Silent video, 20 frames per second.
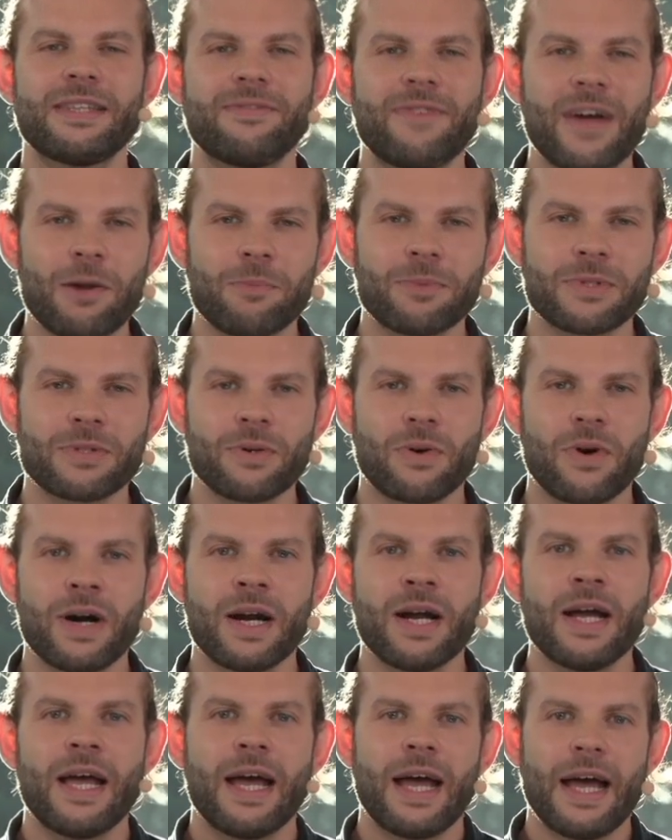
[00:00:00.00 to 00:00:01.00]
the d.velop
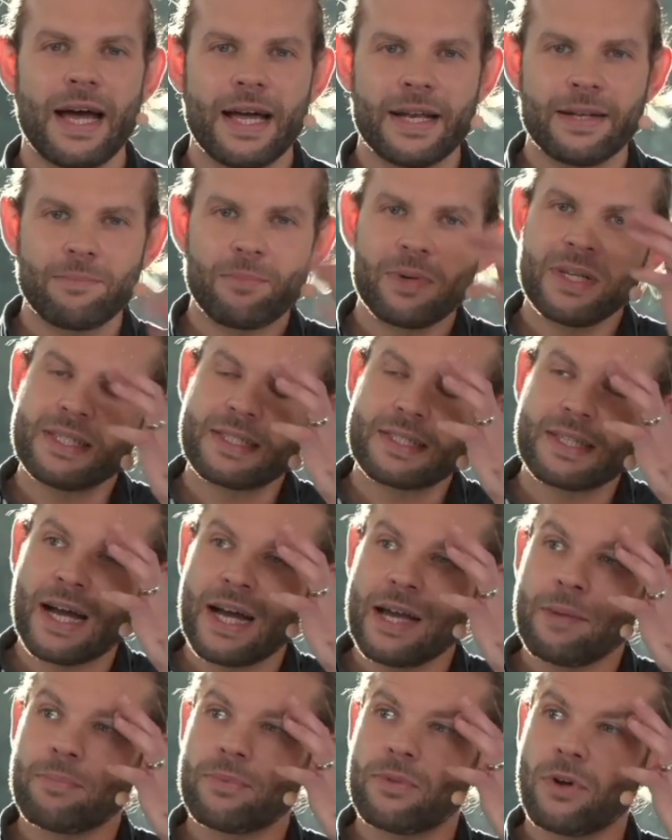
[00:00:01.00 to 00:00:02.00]
store and please
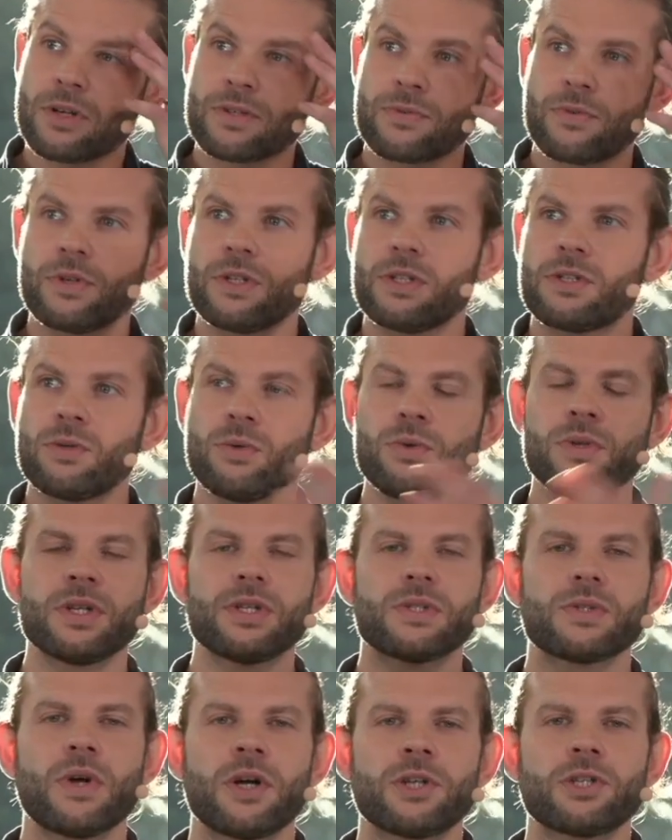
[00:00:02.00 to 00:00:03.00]
type Dox42 in
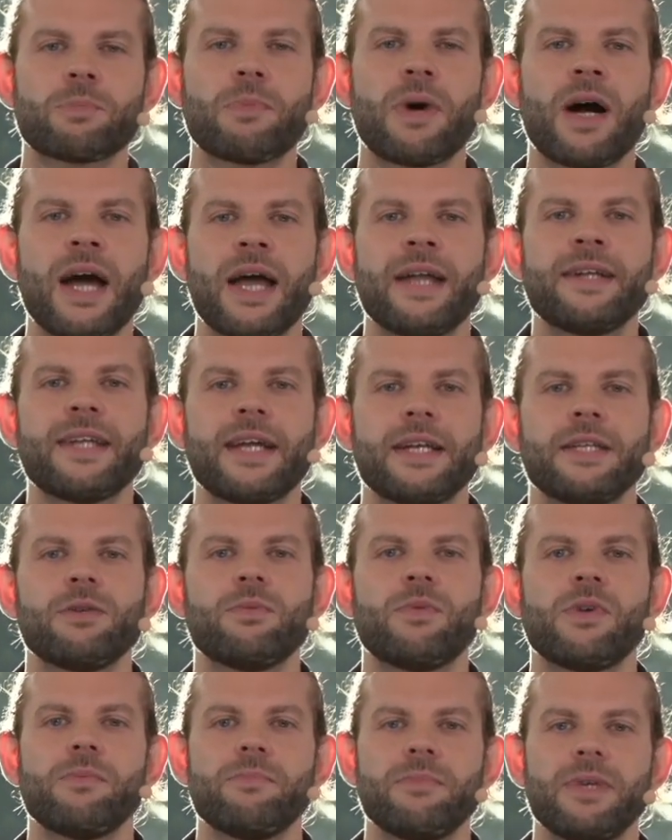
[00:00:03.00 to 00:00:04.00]
the search bar, and then
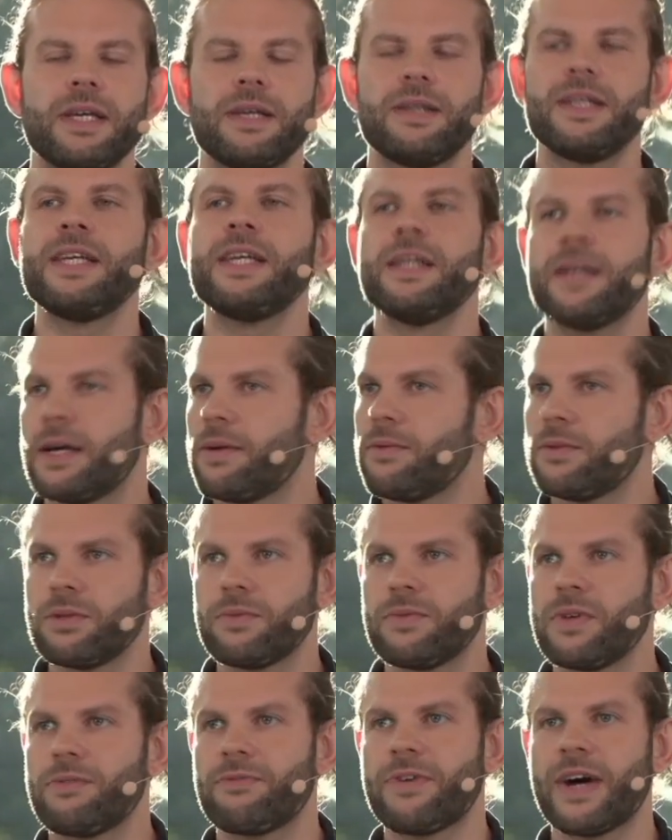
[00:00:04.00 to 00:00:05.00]
you
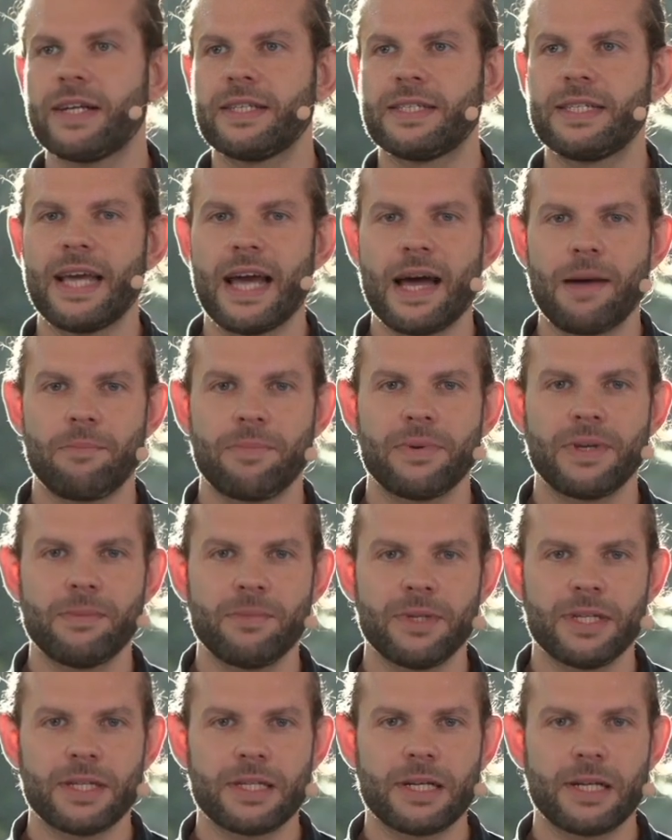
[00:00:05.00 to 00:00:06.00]
will find the app
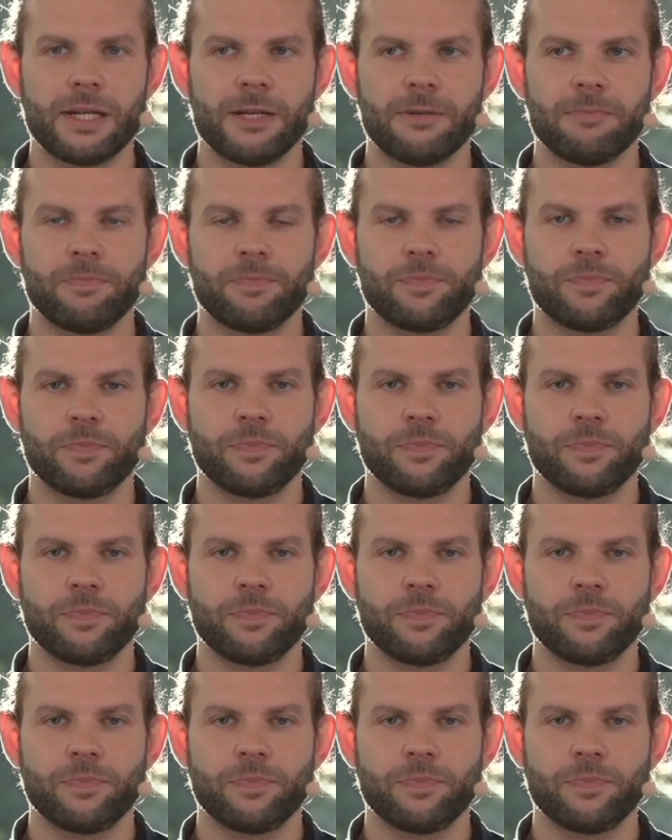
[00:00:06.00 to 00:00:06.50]
immediately.